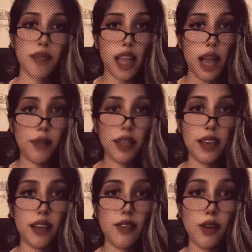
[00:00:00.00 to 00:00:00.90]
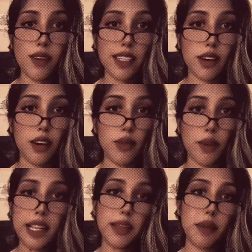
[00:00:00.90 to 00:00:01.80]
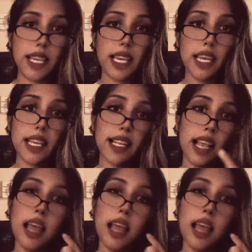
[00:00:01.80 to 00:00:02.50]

I'm going to focus on raising my kids,